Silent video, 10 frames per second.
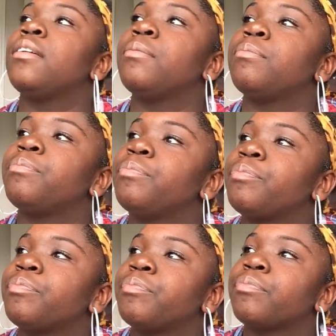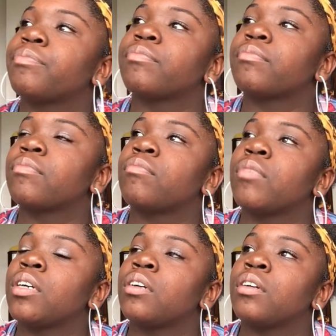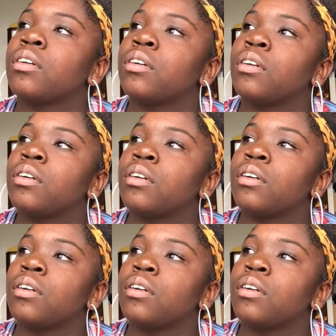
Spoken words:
[no speech]